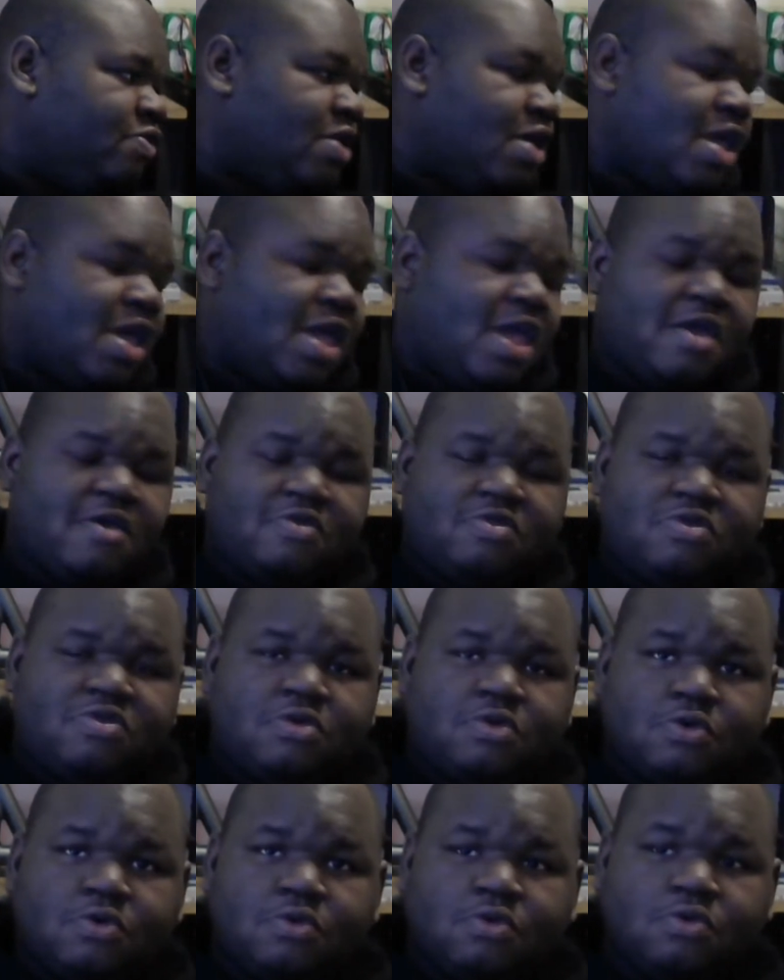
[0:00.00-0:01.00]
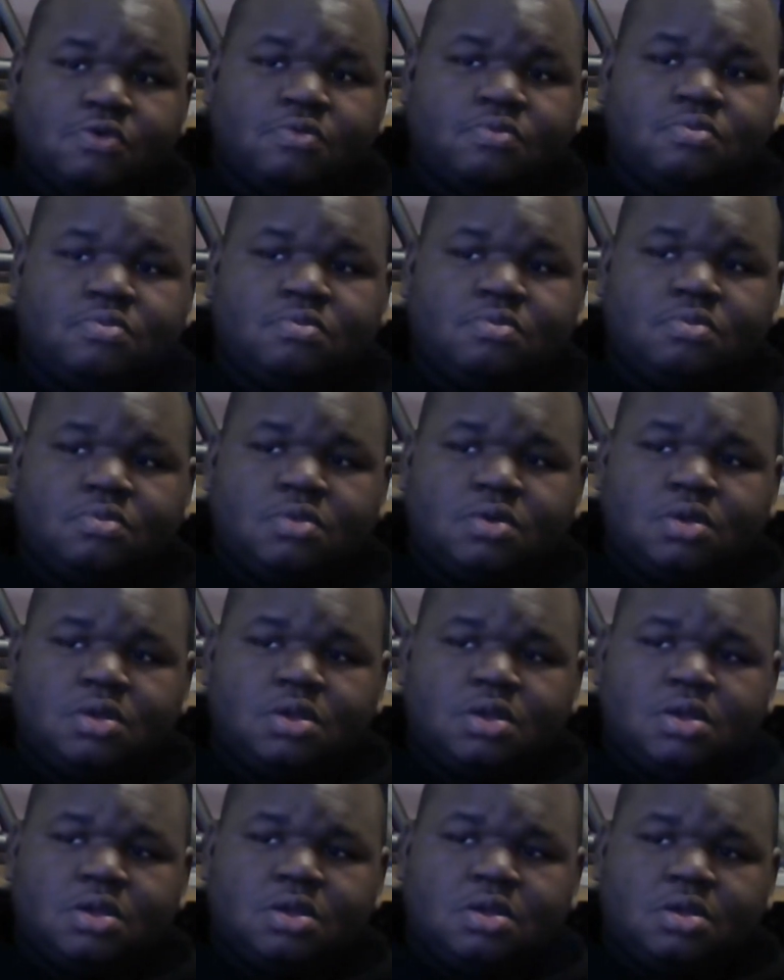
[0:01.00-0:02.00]
head tube
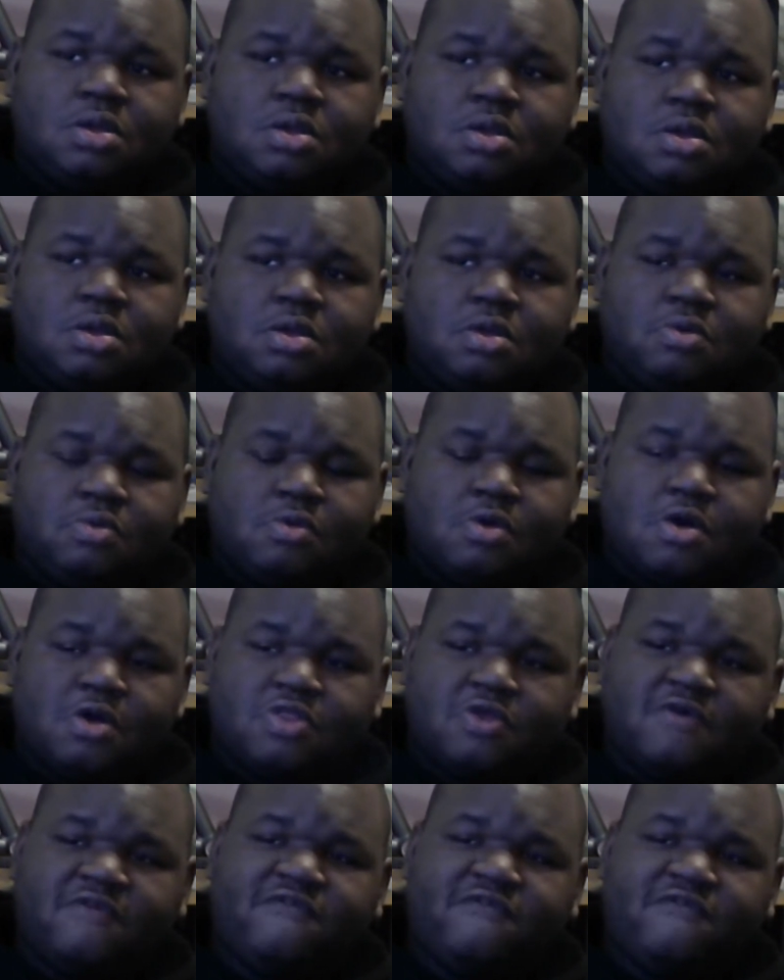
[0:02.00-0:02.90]
where uh,